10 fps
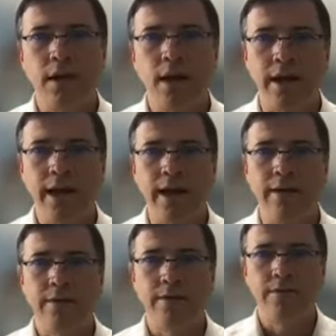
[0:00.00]
Okay,
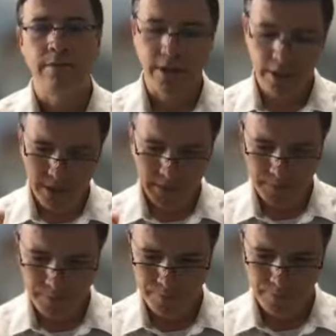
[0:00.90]
we good?
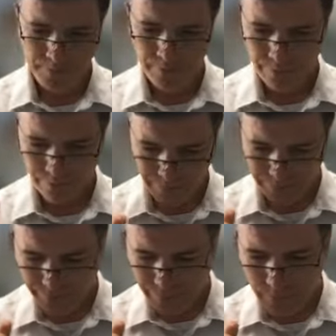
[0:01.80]
Good.
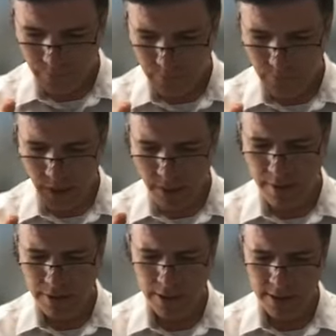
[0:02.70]

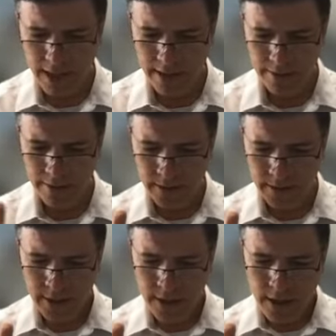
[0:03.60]
Nisha Zain.
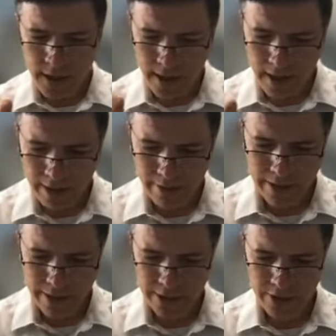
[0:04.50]

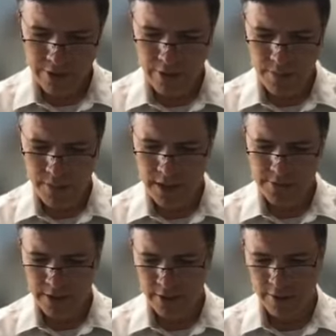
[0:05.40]
Cheresh, Romez
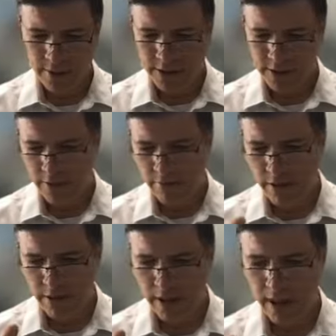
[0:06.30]
Venirmas. So
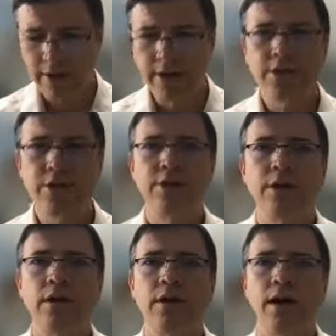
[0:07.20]
when a Cheresh
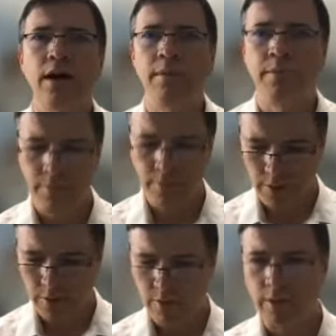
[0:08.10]
um,
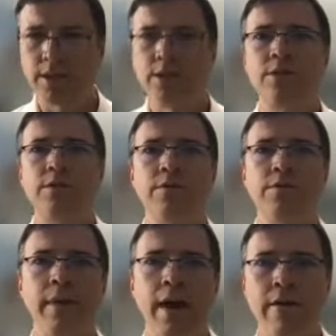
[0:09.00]
wants to
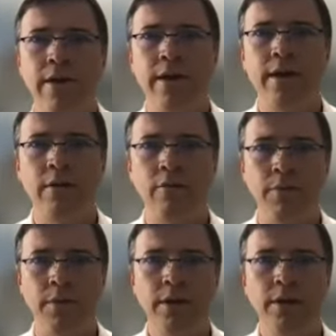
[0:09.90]
marry a
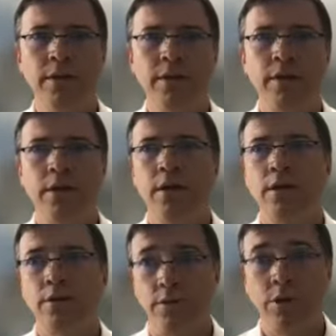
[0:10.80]
woman,
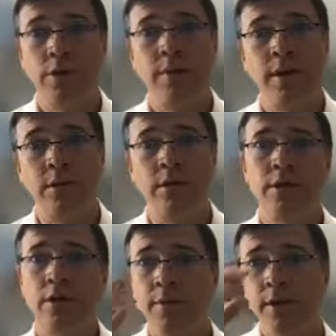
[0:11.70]
so we're talking about on a
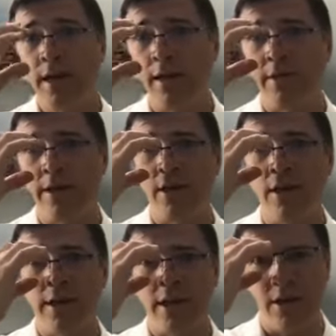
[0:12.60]
Durabanan level, he
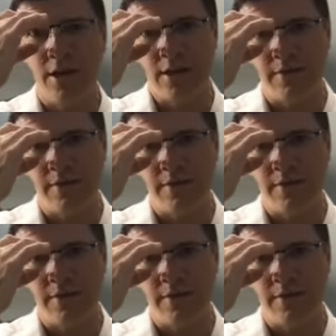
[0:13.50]
can't he can't